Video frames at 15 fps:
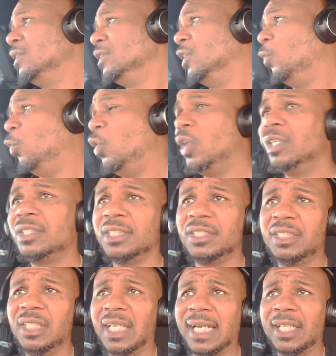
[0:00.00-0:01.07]
the ones that
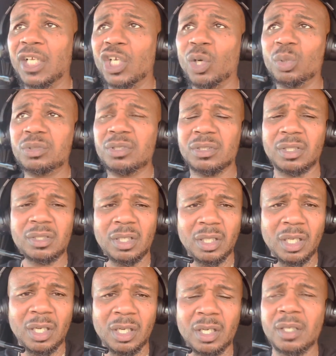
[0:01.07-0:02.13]
she like to go to the
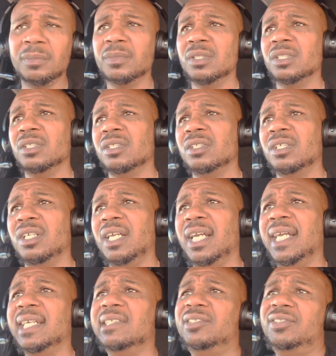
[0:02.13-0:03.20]
club
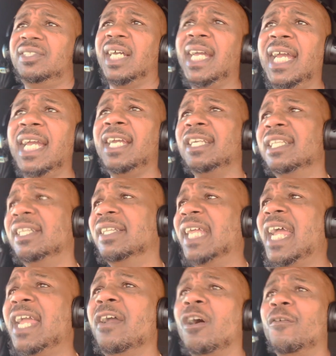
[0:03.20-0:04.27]
and saying
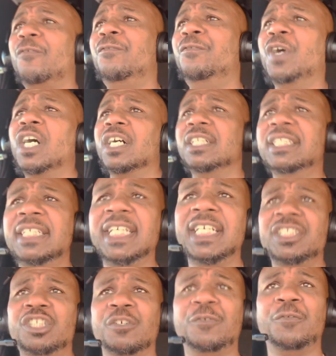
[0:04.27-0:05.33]
they are fuck
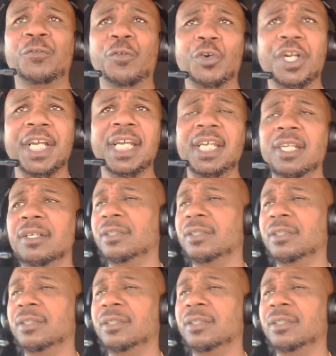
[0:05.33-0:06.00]
ninja free,